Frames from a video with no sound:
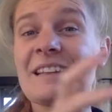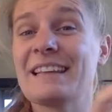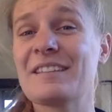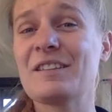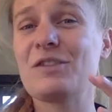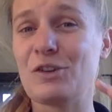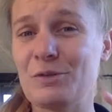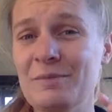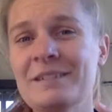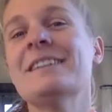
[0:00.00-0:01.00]
Let's
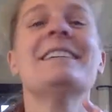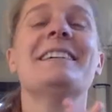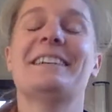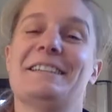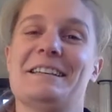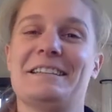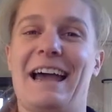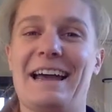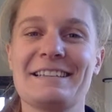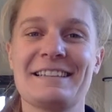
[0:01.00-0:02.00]
assume in this
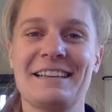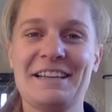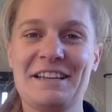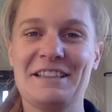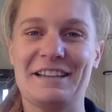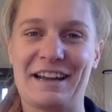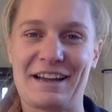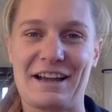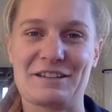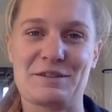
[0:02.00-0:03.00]
case that our
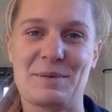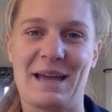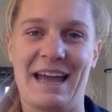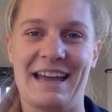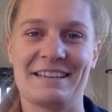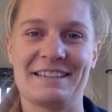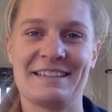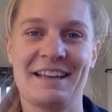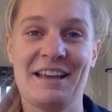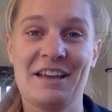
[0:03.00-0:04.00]
customer has